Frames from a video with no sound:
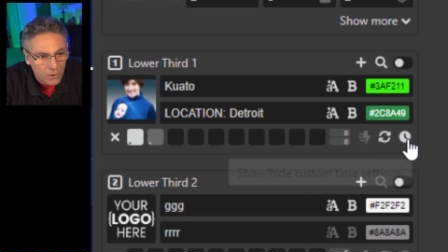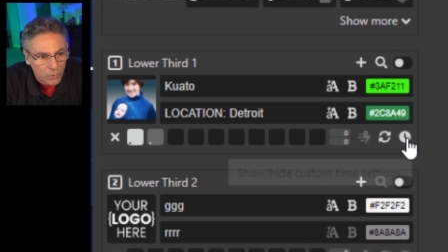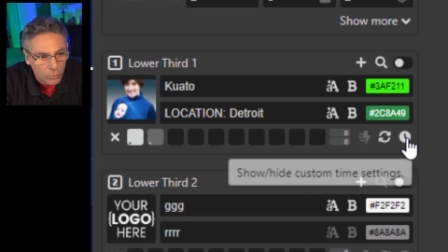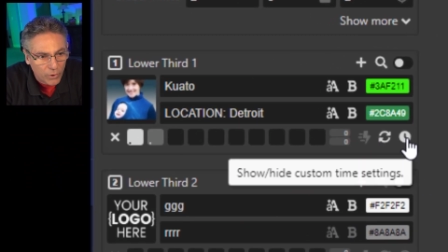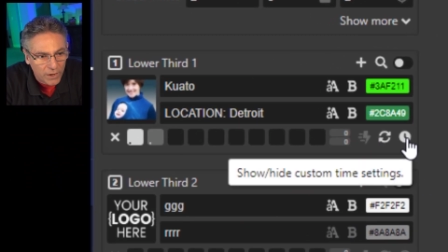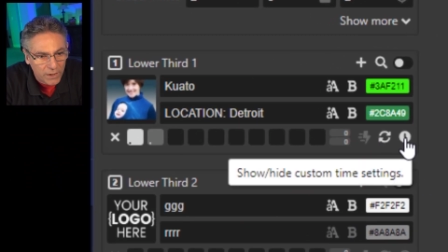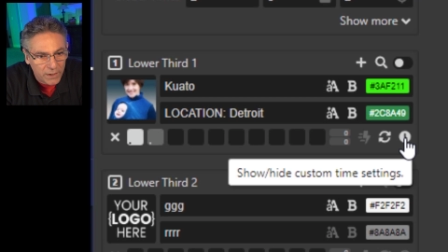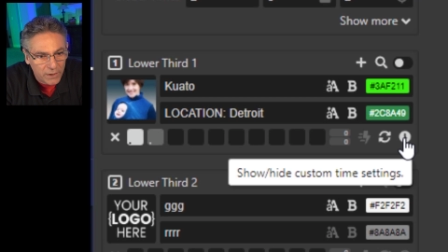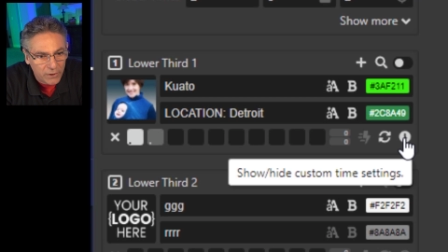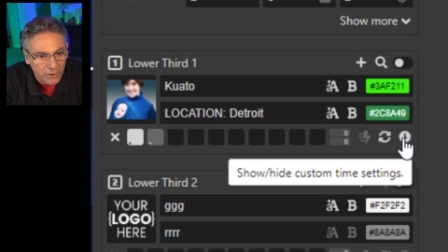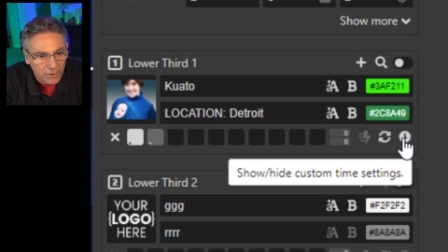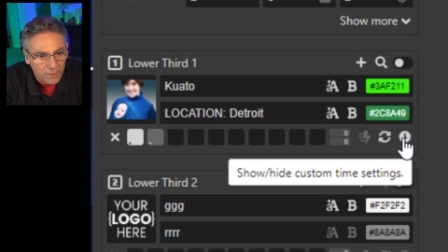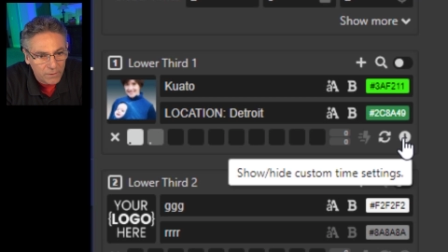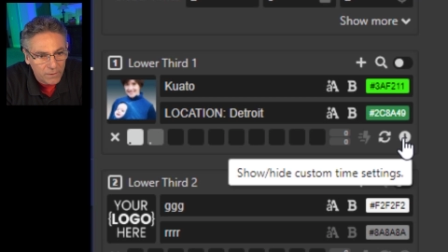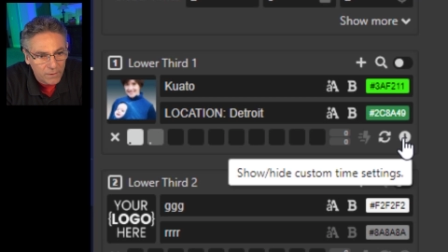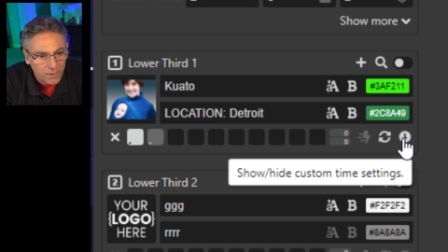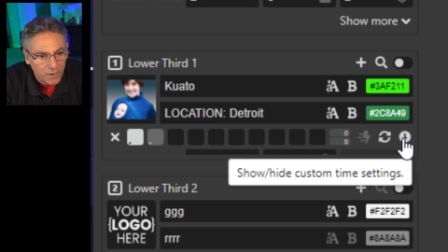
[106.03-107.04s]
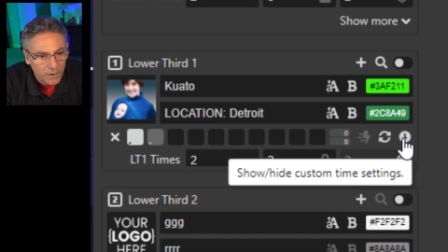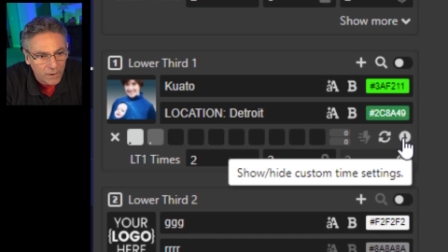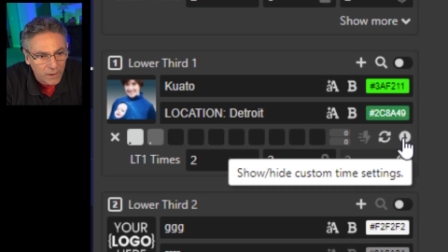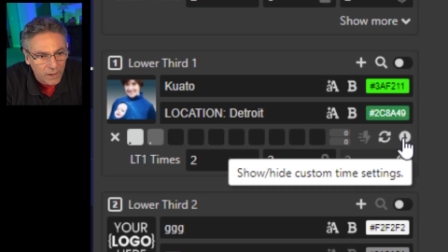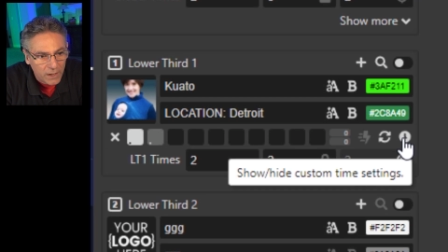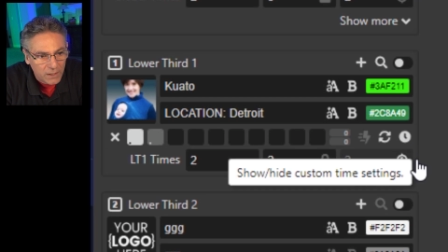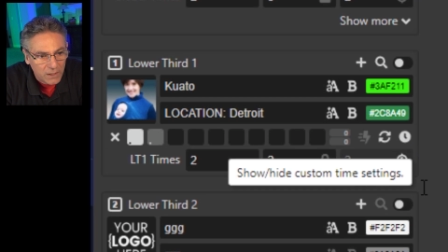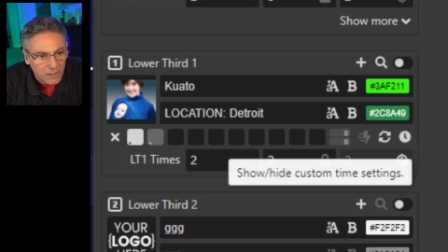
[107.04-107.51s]
right here,
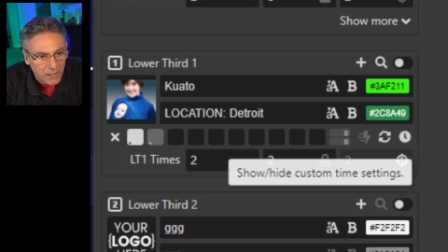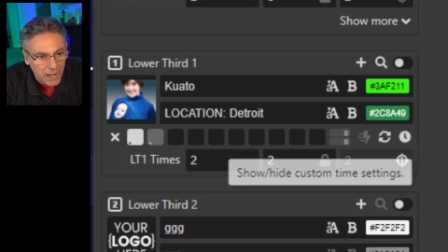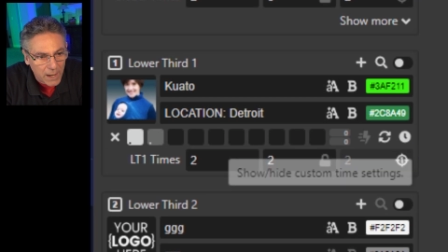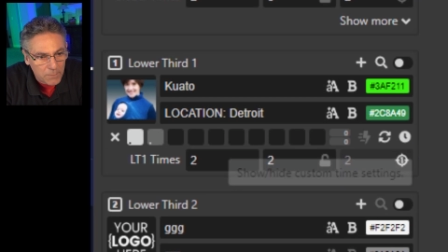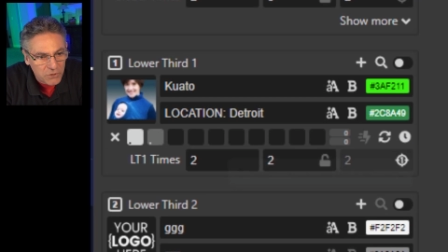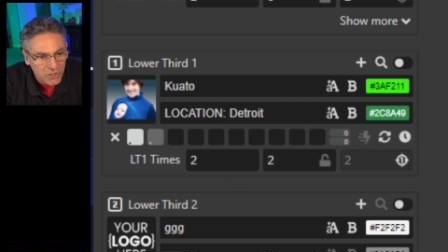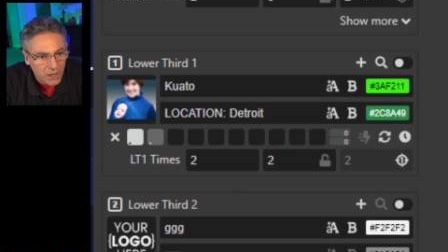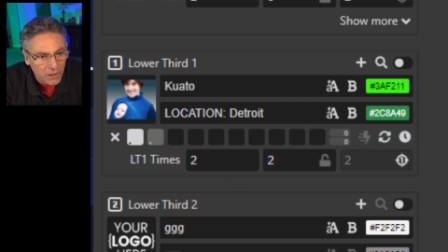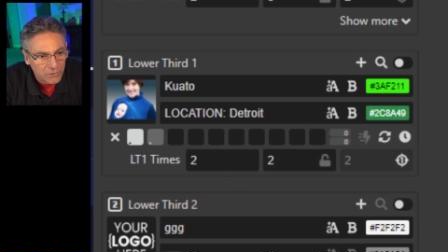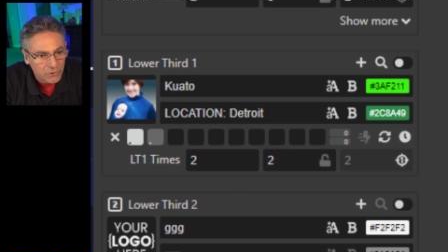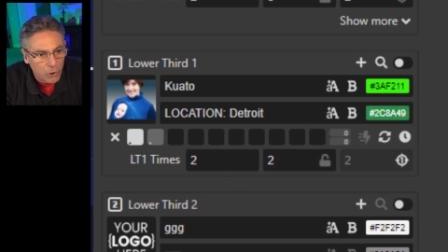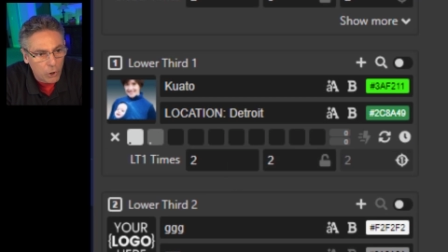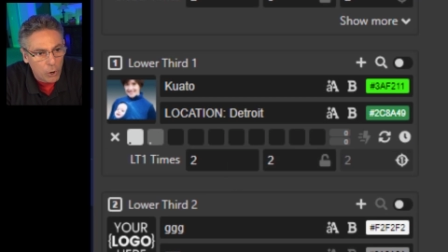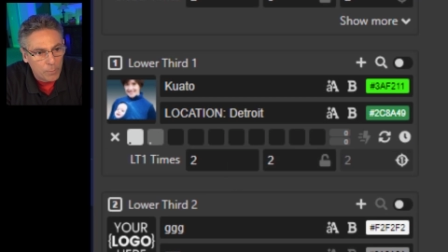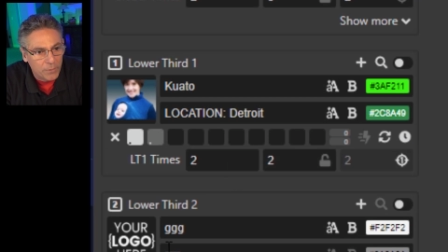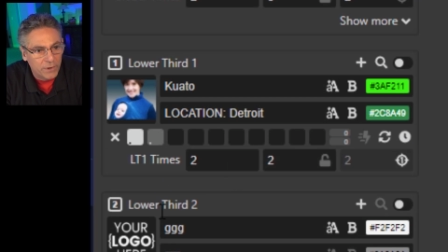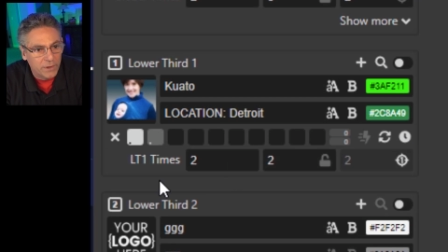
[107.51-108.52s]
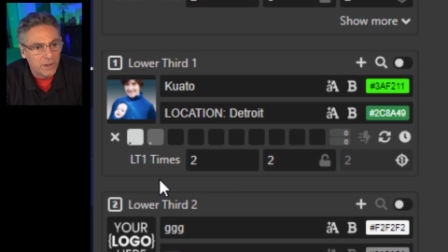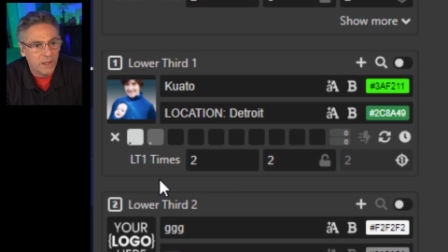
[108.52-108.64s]
it clamshells open,